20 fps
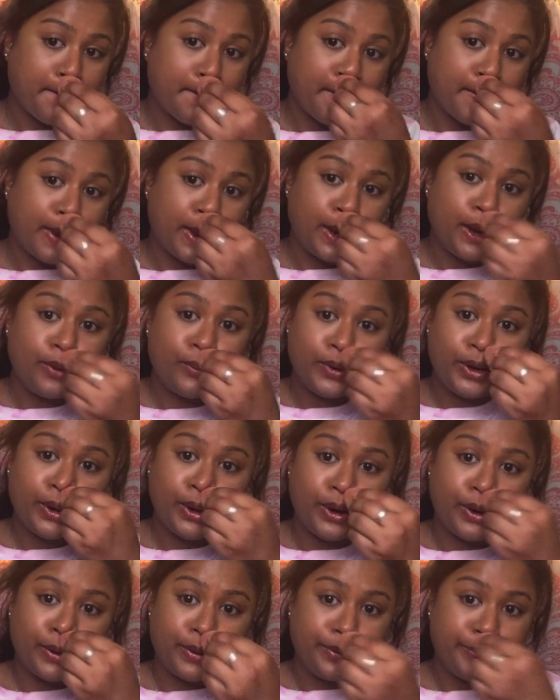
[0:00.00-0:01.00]
here we
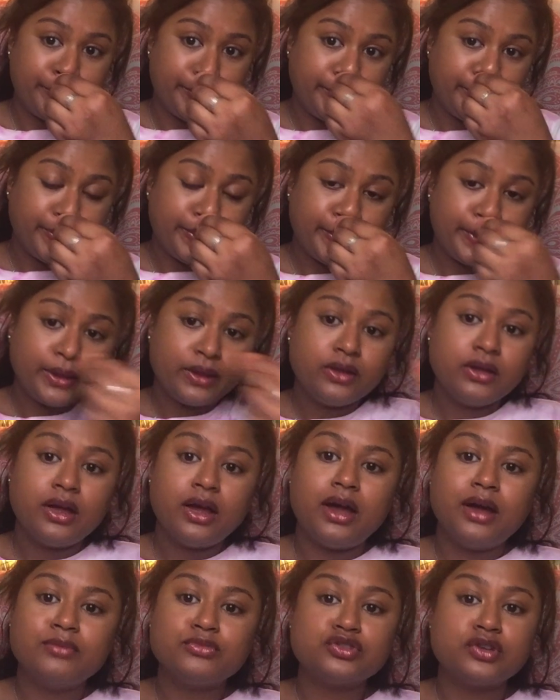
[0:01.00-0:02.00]
are.
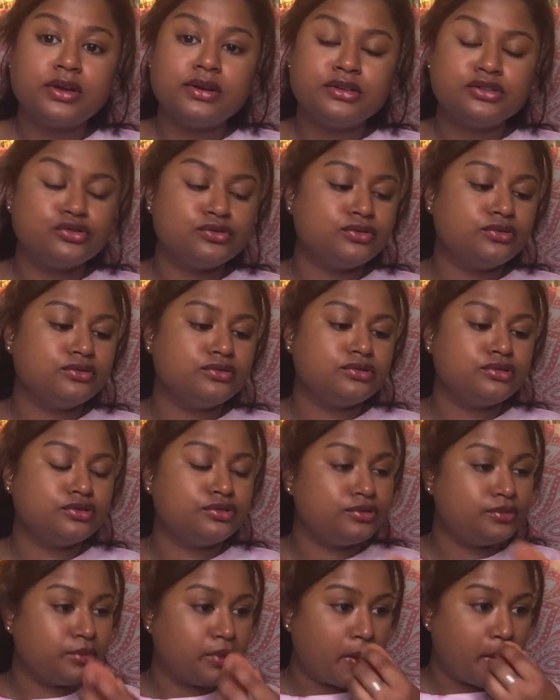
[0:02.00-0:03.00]
I'm trying to do
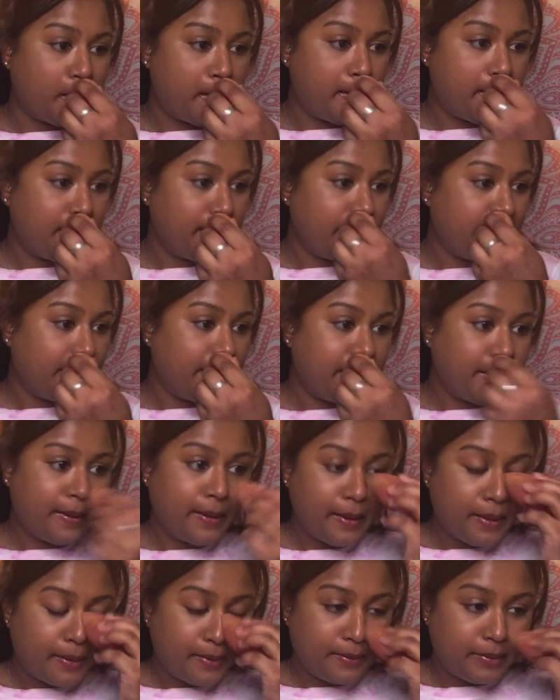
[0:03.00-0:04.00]
YouTube,
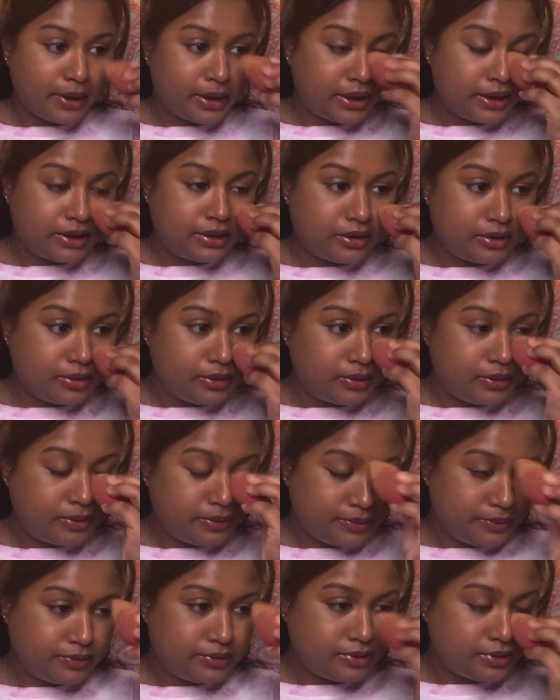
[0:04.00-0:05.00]
make a little,
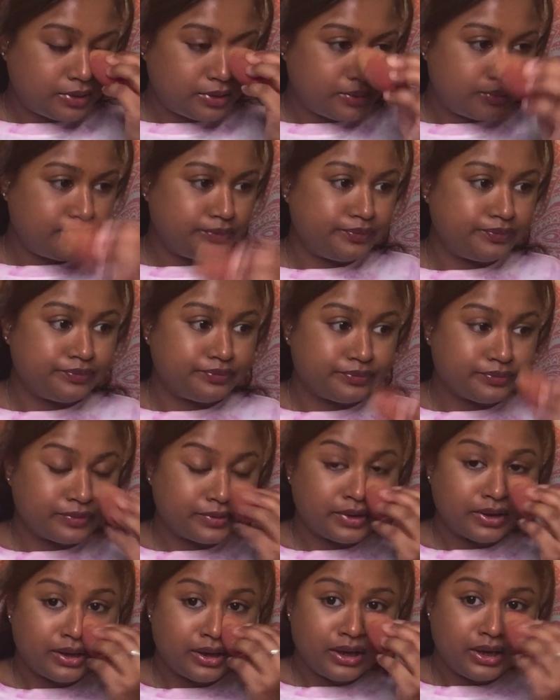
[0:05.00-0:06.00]
you know,
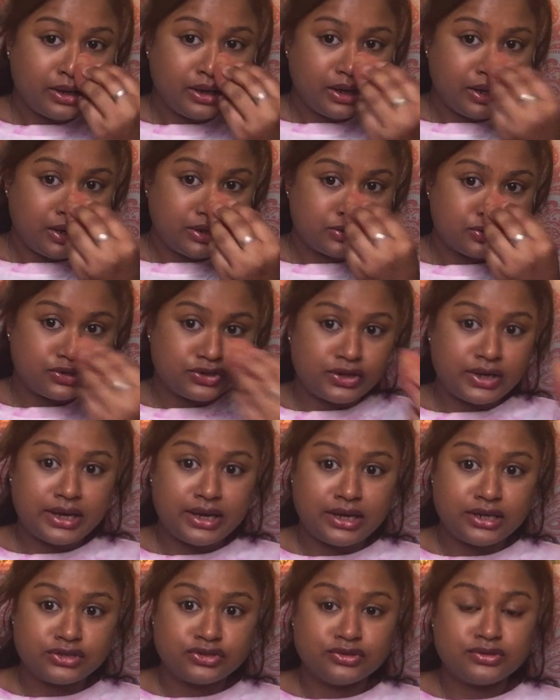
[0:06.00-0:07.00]
extra
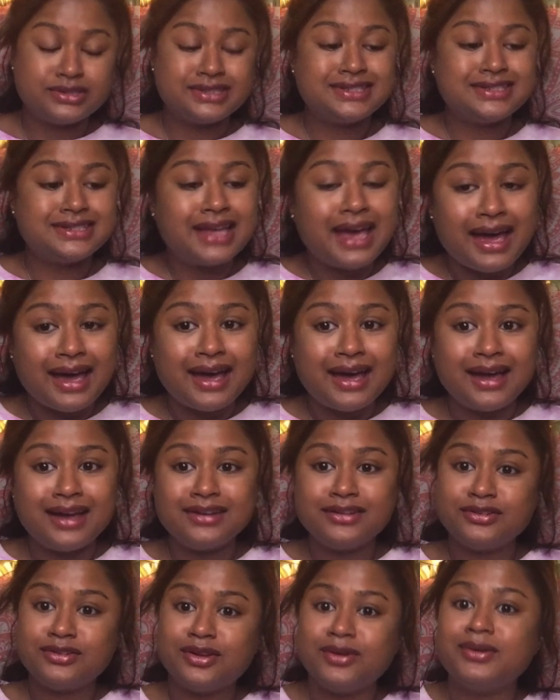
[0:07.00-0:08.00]
cash on the side,
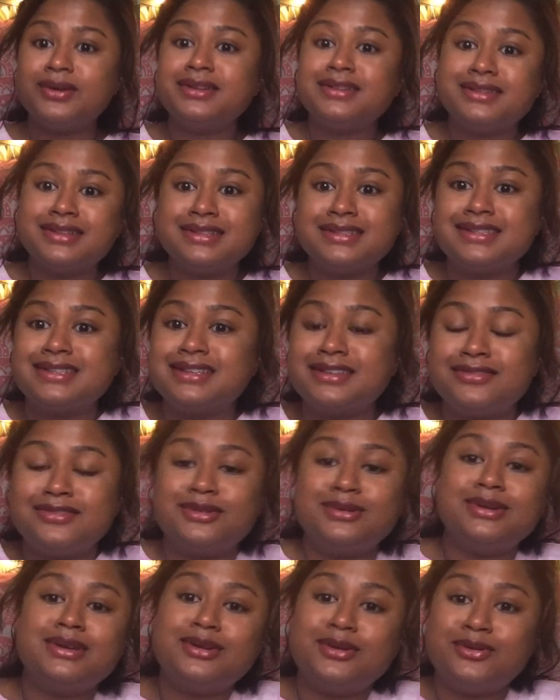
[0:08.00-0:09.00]
anything to give you a
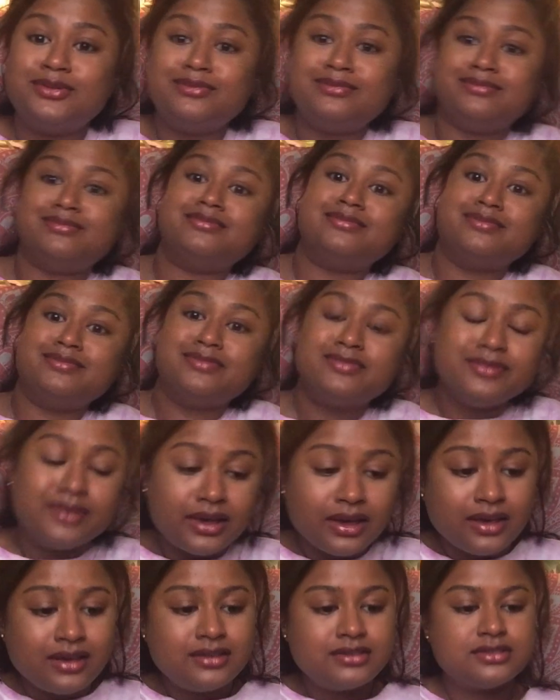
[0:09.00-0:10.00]
little
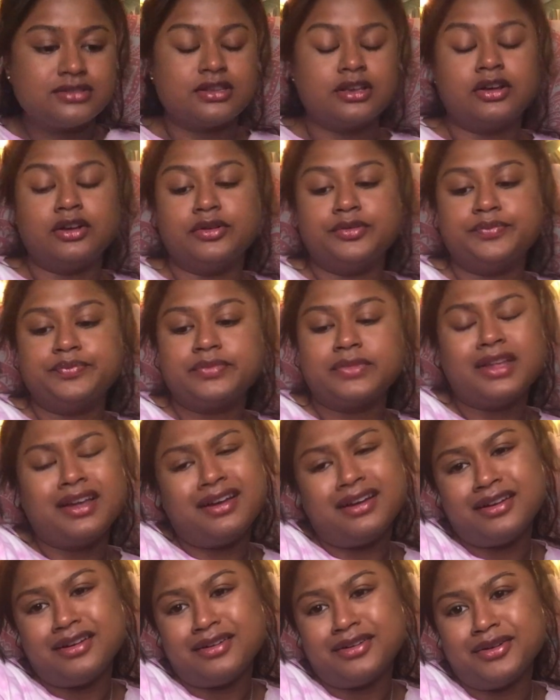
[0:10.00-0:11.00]
So,
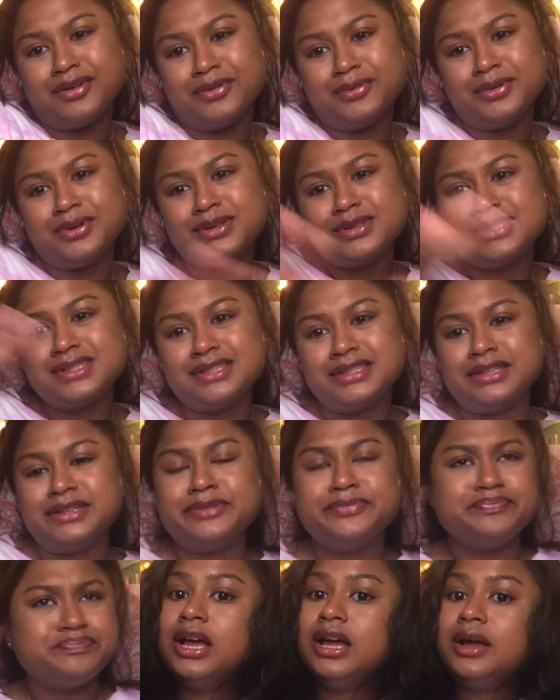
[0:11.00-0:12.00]
I don't know, we'll see.
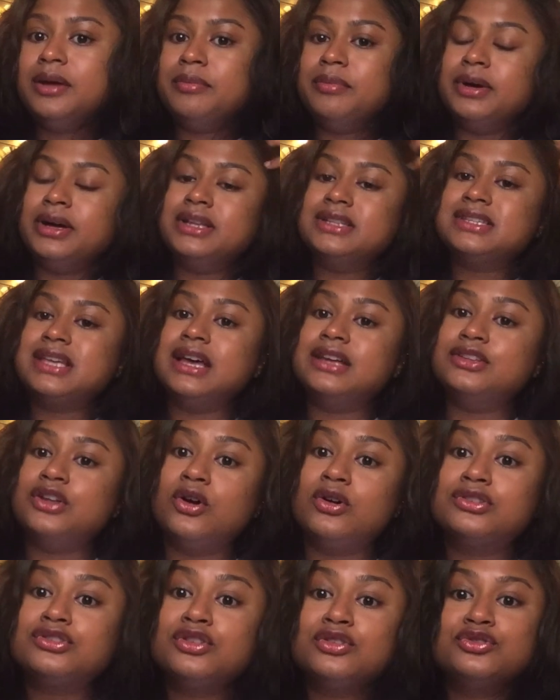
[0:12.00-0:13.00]
But I
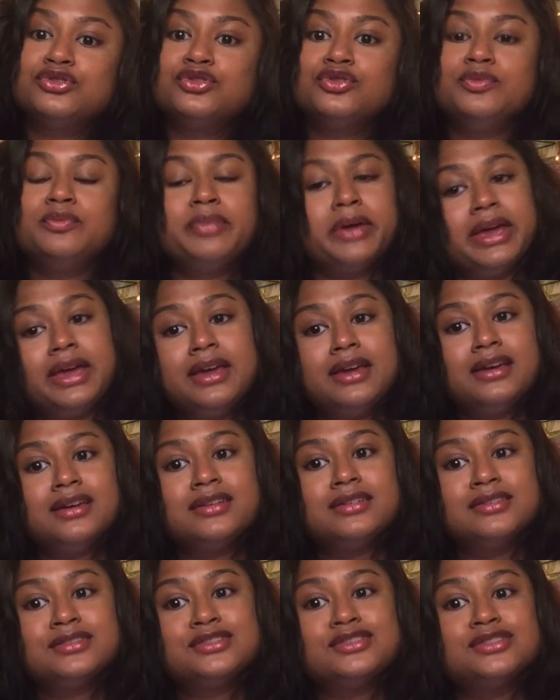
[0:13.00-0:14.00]
also do bake.
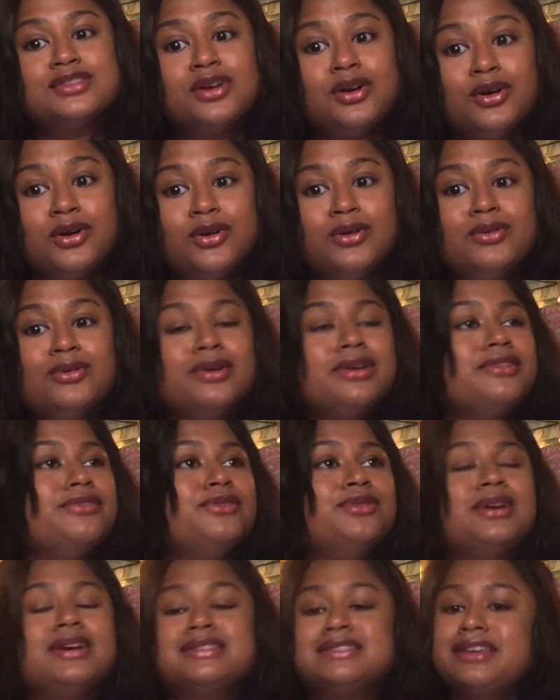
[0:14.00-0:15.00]
So, if you
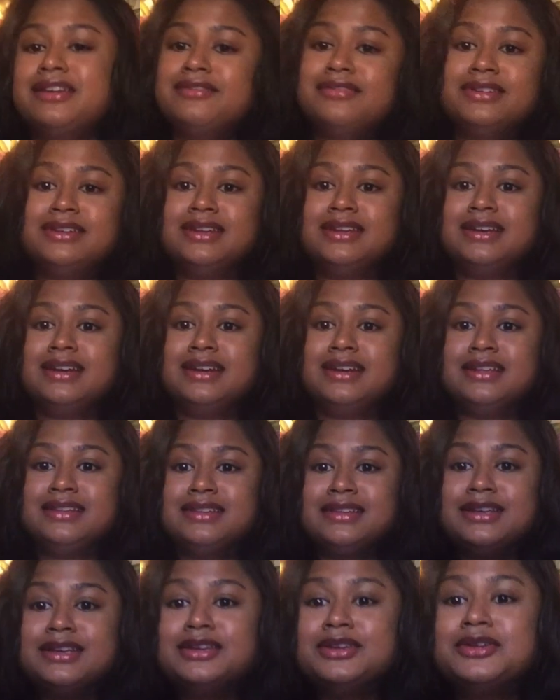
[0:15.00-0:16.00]
guys ever need
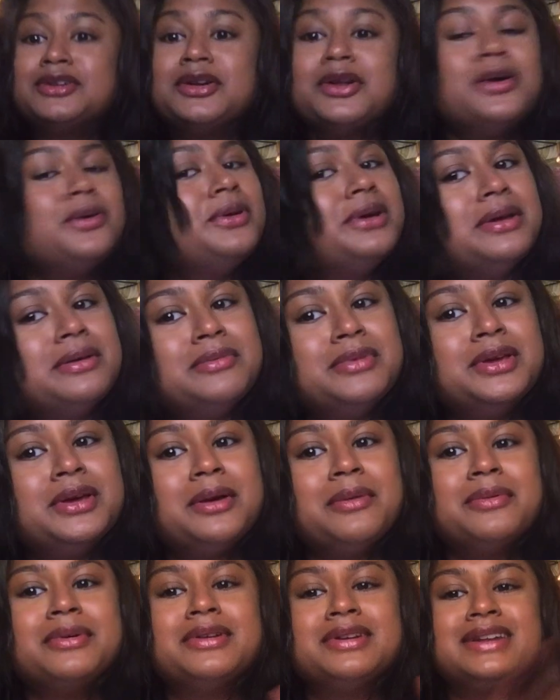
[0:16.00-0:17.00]
anything, hit me up
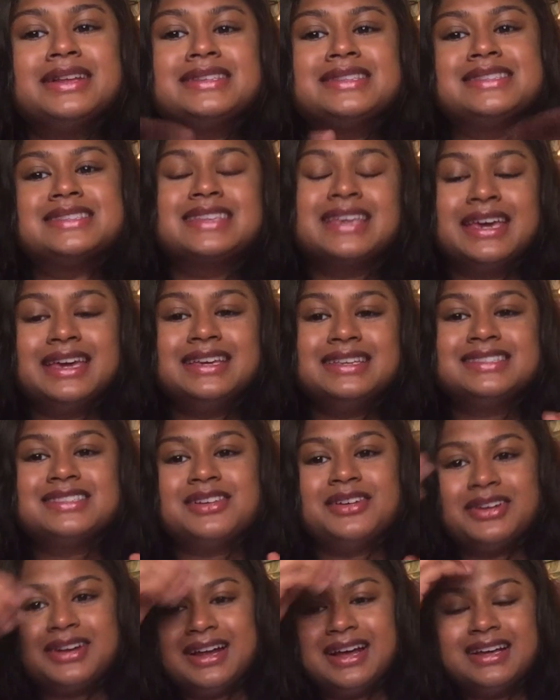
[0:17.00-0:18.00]
on Nessa's Cakes
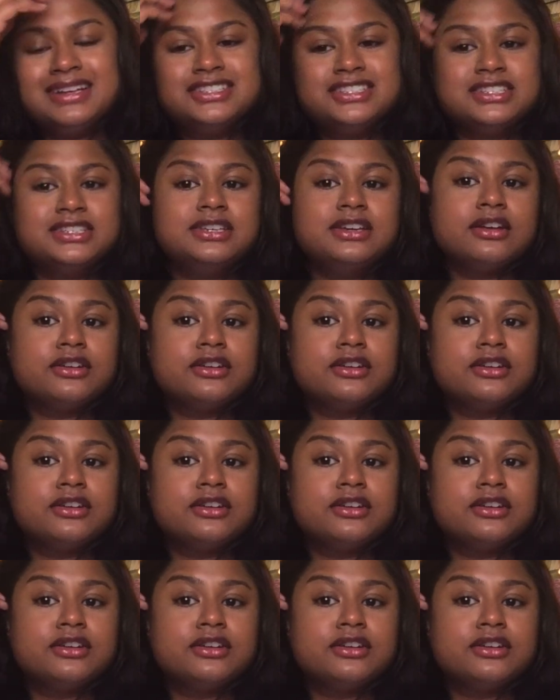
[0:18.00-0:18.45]
on IG_.